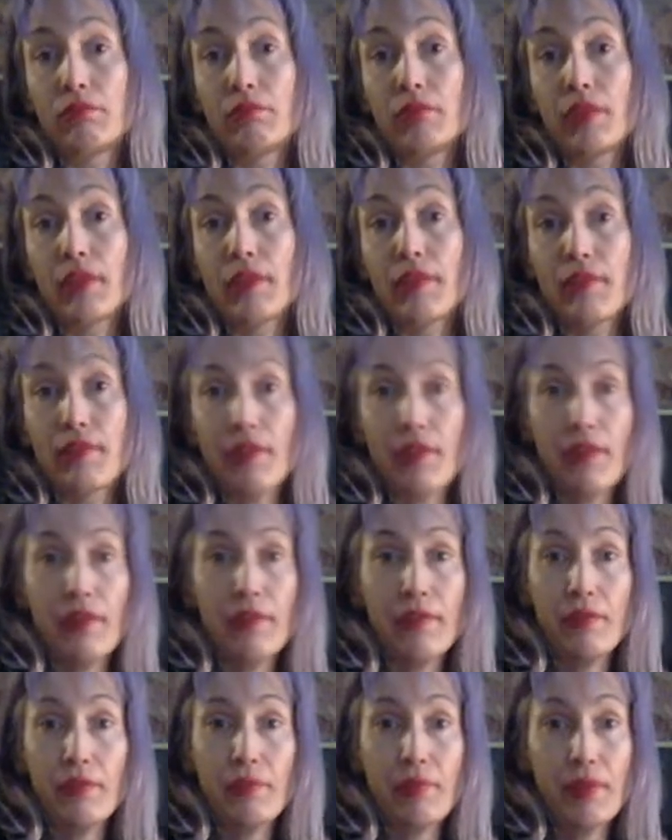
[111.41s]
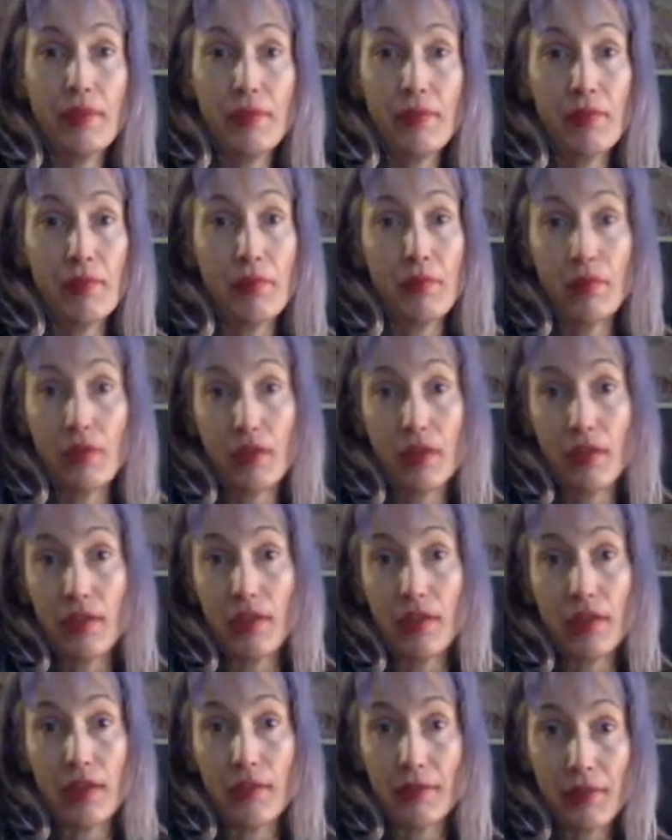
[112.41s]
well, if that's what people want,
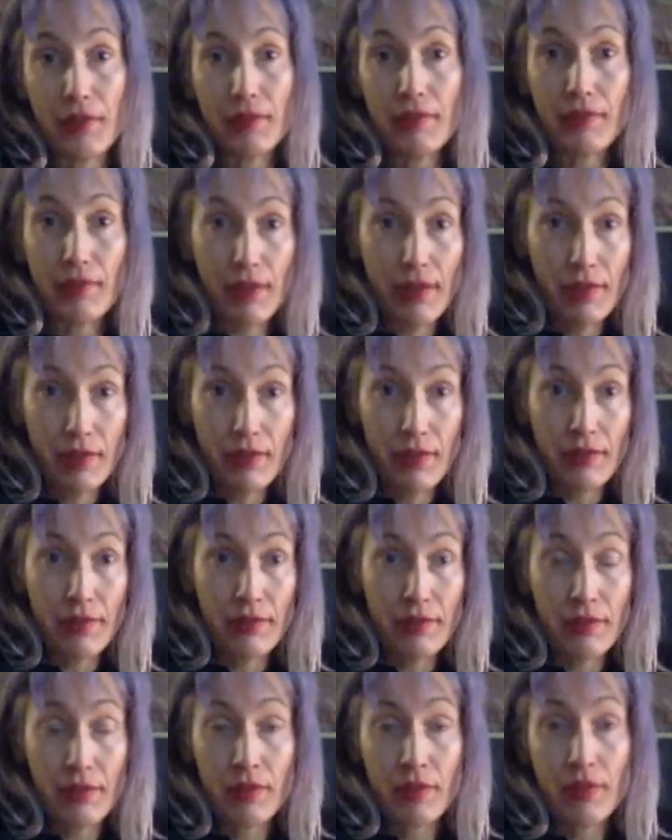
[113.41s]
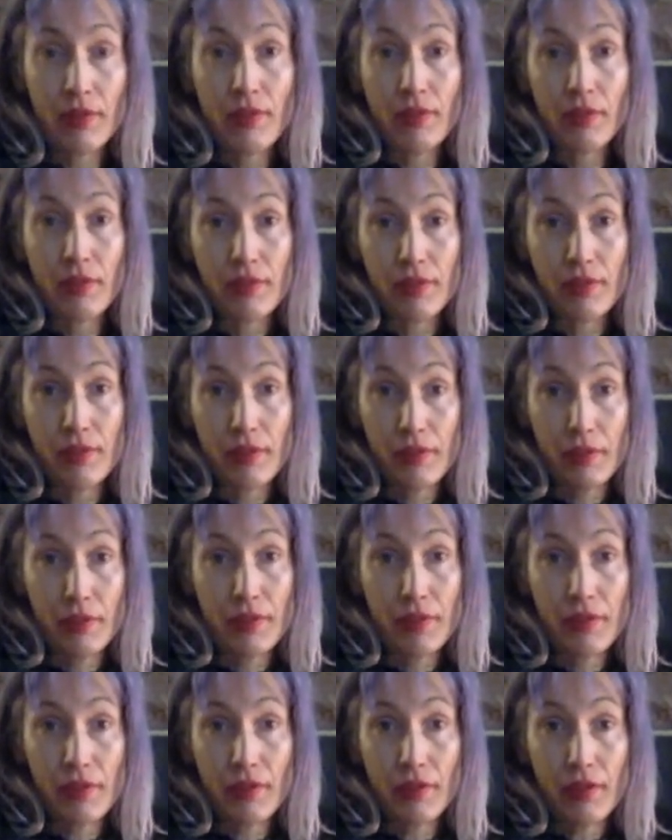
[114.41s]
you've got to do what
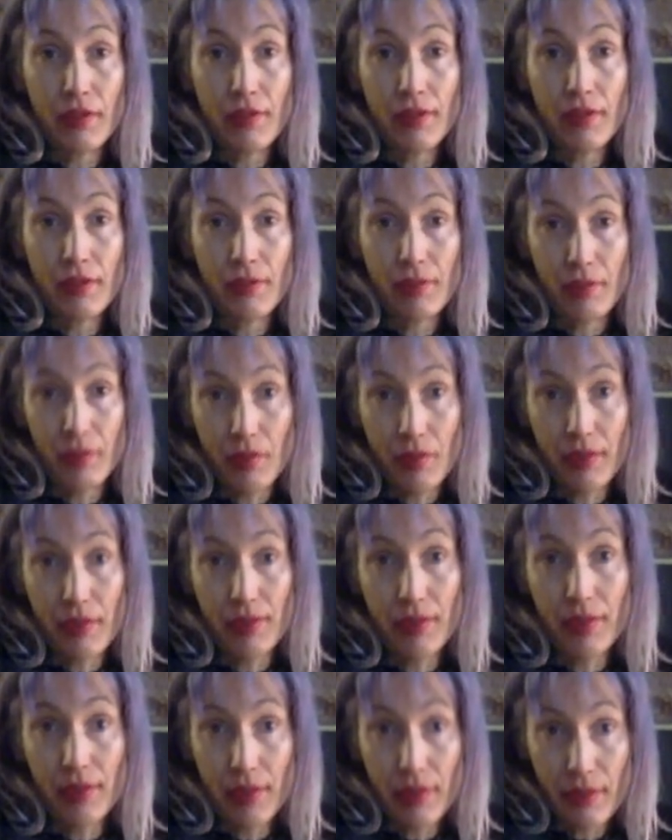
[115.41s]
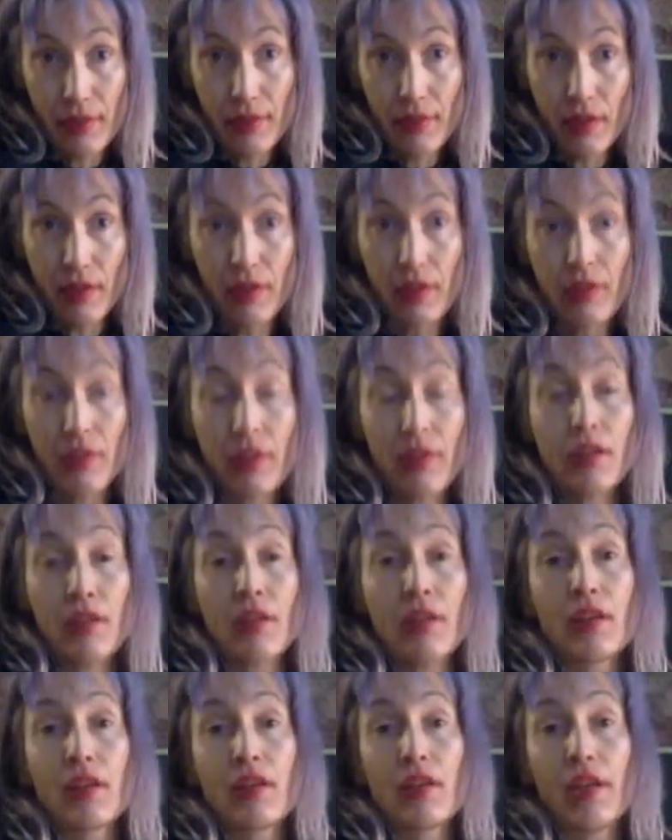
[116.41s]
your audience wants. I get that.
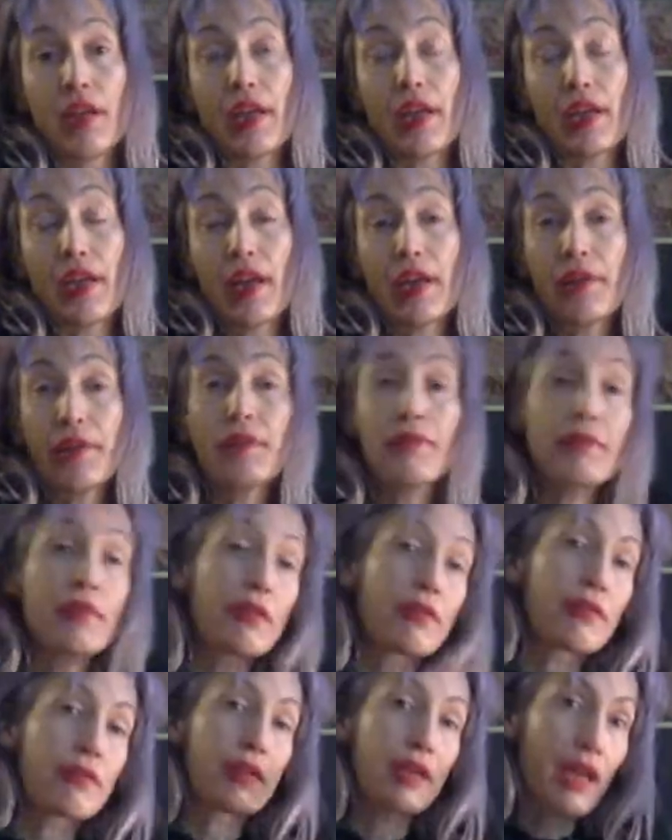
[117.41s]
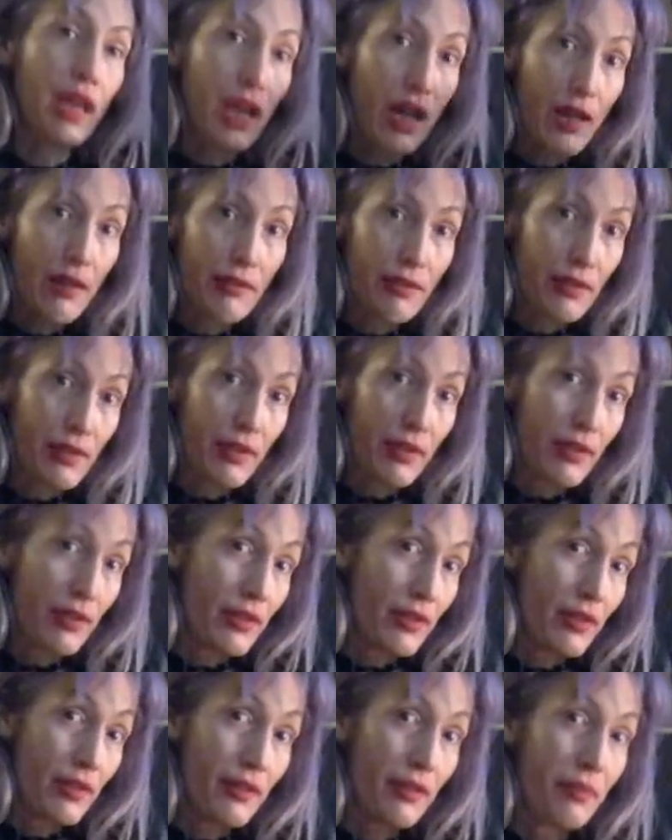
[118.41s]
And I don't even know if I have an
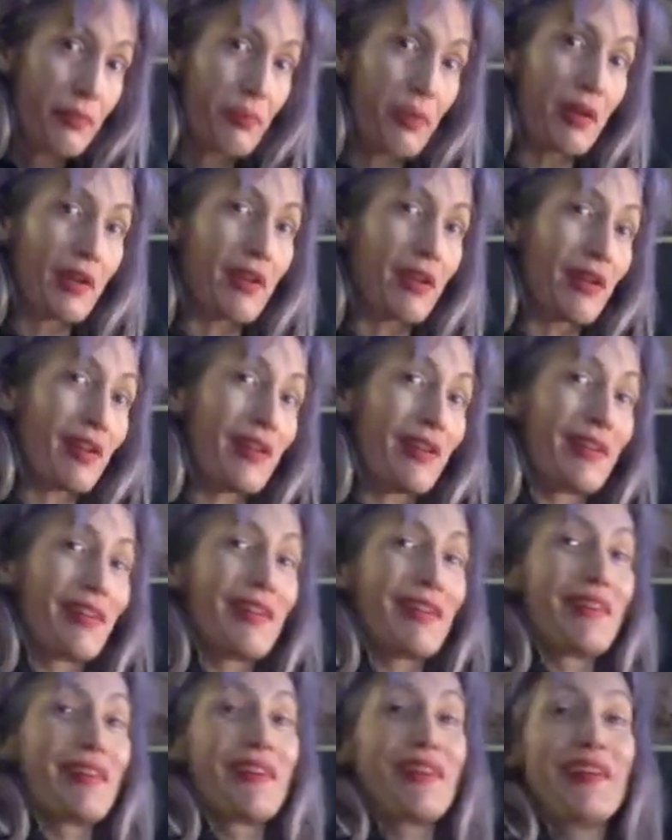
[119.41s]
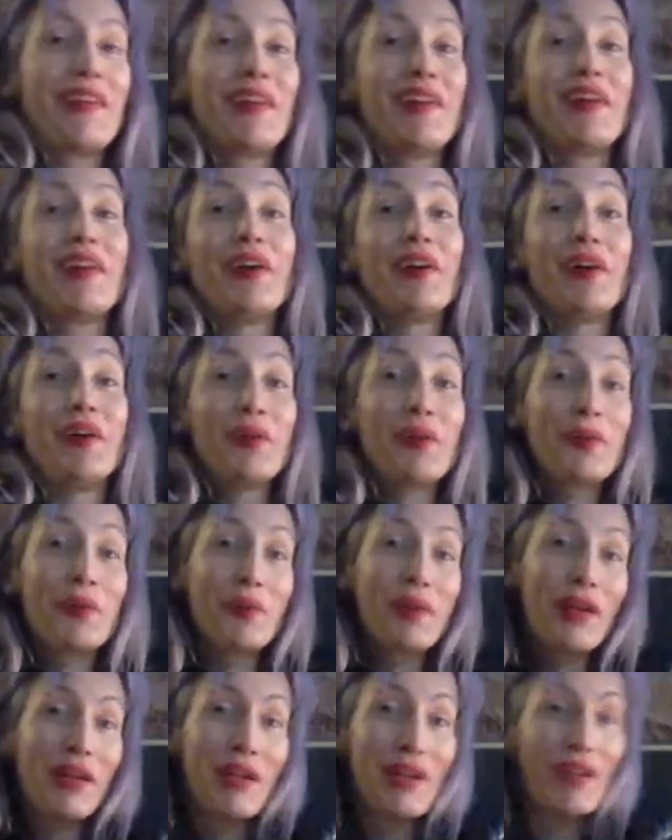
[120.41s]
audience, but
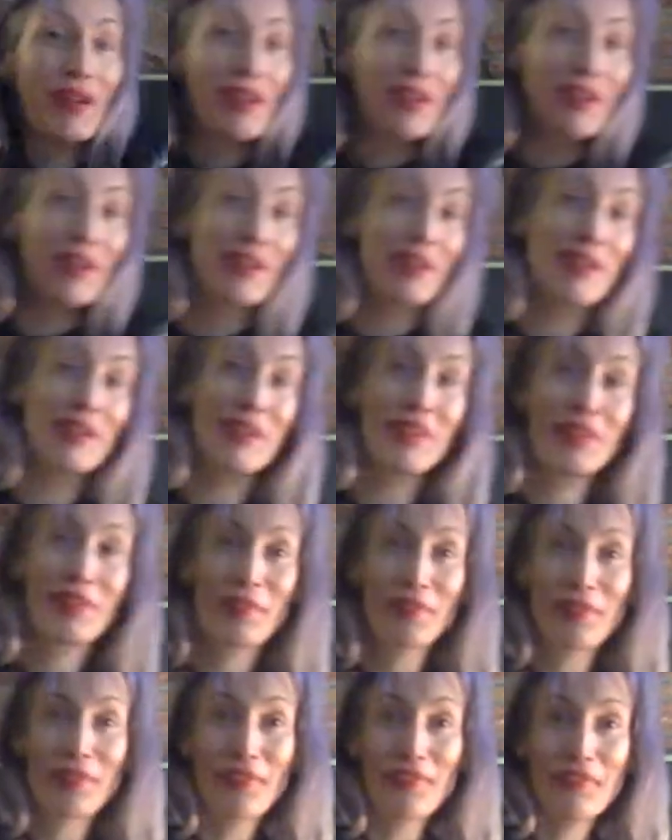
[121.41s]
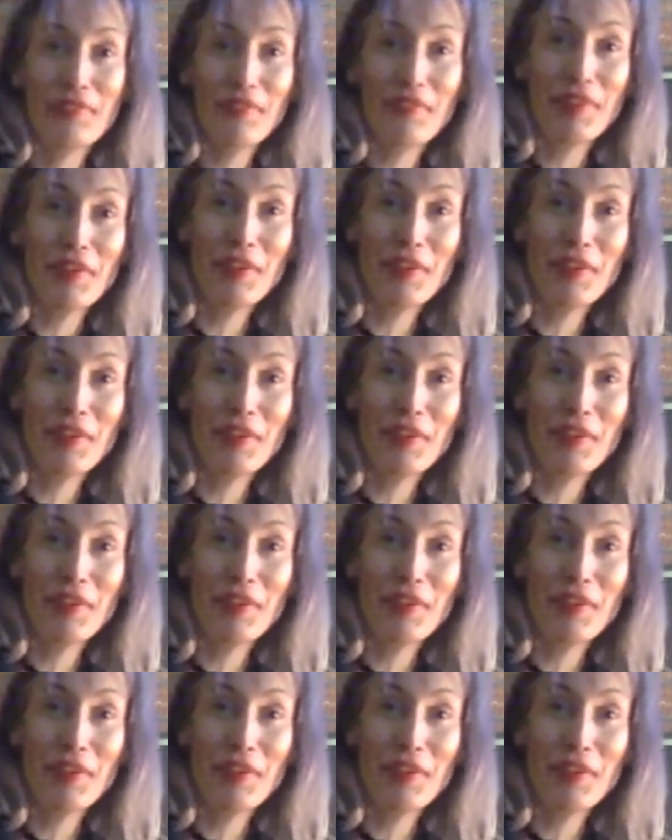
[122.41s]
oh well, fun